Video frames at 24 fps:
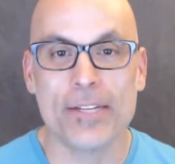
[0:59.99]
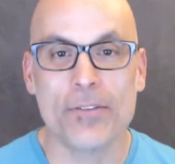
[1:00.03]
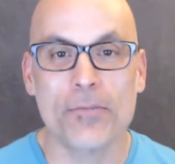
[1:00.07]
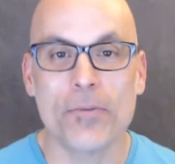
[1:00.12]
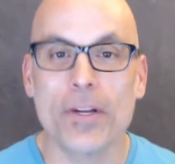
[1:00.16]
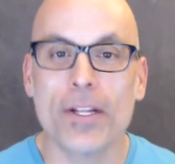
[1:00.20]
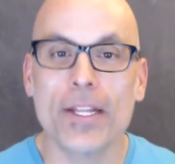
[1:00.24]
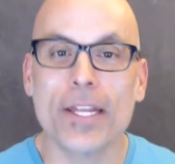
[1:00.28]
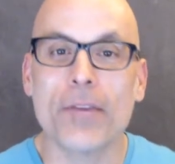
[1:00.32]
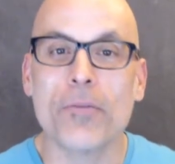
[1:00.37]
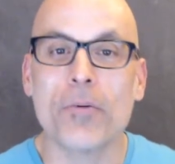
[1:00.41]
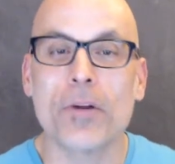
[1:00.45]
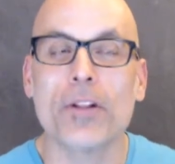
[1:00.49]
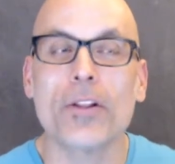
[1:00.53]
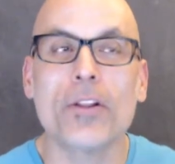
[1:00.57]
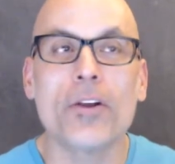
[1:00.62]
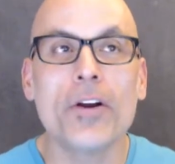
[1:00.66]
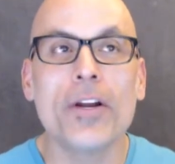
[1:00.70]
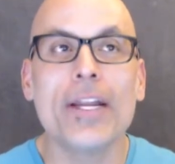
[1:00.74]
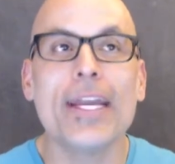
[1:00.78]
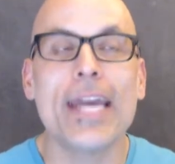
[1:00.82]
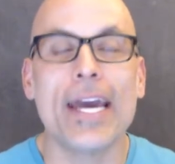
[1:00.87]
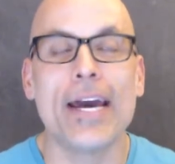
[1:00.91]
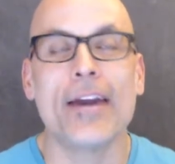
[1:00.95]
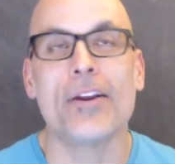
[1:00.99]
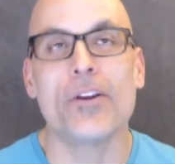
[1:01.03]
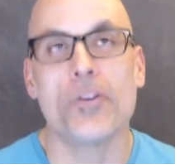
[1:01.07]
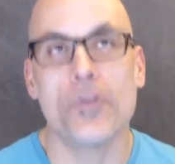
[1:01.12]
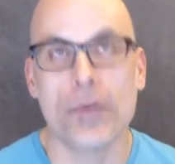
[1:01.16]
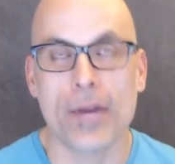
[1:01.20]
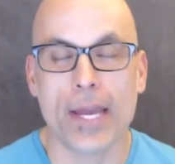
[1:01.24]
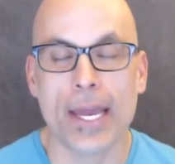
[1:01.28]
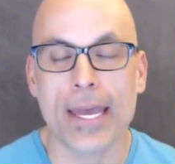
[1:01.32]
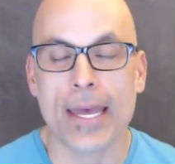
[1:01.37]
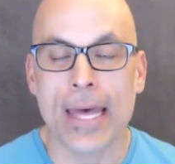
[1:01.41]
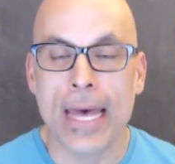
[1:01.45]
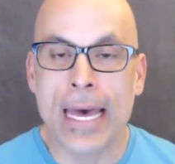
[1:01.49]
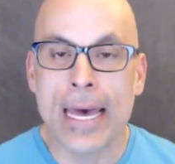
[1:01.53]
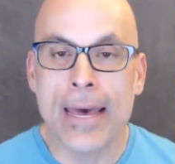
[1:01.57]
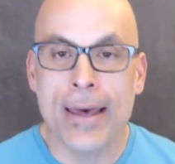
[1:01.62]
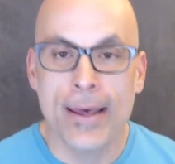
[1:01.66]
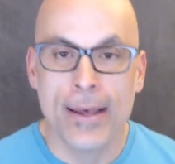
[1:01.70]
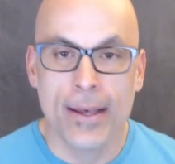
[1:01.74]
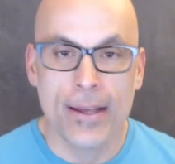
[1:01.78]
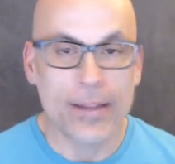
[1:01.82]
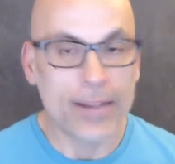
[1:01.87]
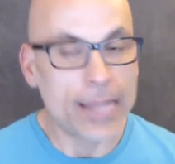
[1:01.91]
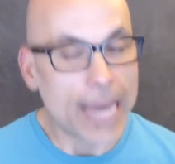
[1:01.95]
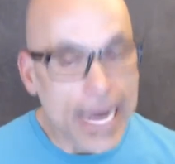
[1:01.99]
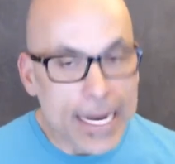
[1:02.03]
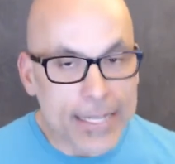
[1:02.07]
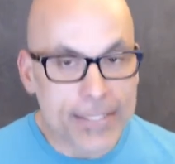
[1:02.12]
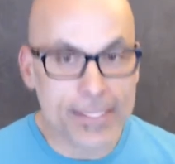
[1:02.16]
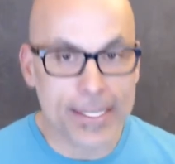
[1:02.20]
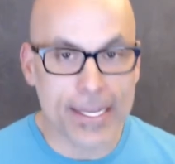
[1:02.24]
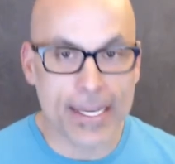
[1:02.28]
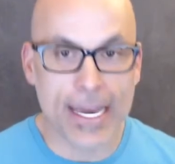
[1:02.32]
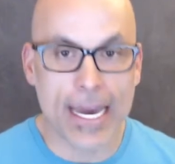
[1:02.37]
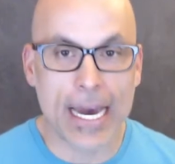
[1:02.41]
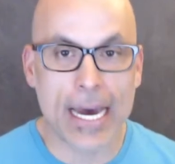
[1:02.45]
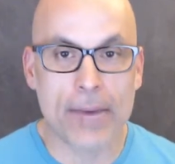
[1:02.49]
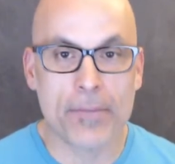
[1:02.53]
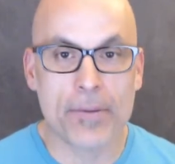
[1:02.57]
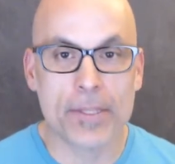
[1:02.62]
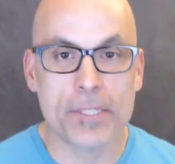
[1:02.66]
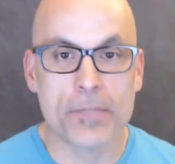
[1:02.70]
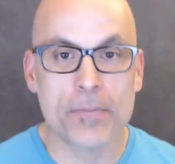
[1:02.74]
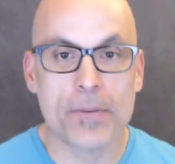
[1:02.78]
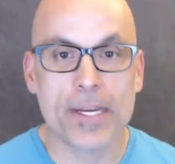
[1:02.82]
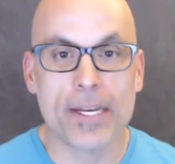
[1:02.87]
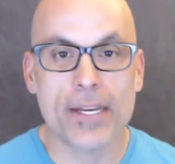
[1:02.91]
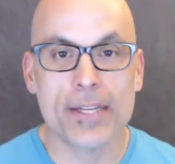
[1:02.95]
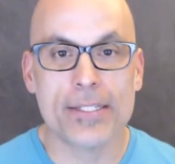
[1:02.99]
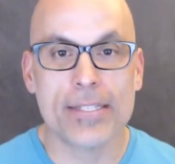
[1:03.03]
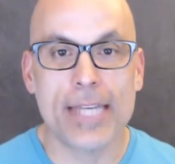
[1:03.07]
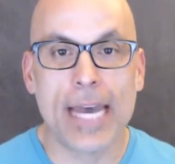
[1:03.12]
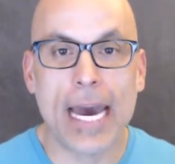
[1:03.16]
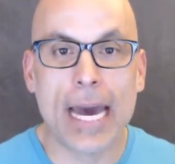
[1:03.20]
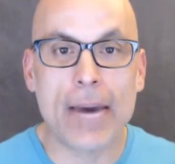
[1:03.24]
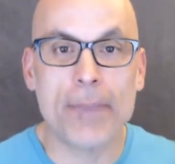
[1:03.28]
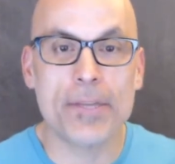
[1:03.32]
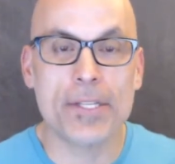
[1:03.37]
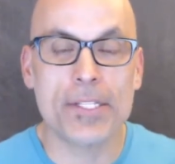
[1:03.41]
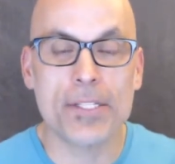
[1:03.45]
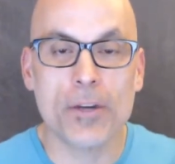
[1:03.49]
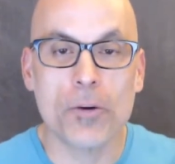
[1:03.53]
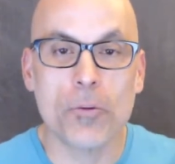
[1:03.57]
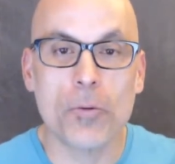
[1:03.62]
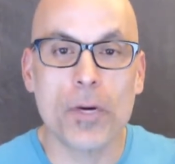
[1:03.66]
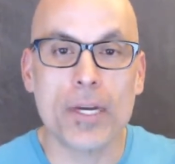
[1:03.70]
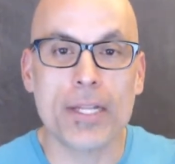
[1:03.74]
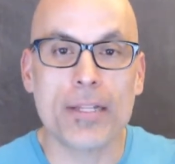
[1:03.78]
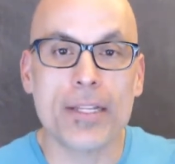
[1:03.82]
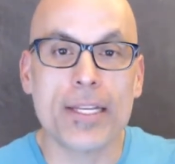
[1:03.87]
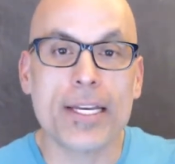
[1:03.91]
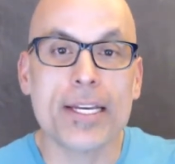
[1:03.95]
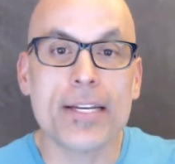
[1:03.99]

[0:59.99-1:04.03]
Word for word: And really, we're learning how to create lasting habits because habits are what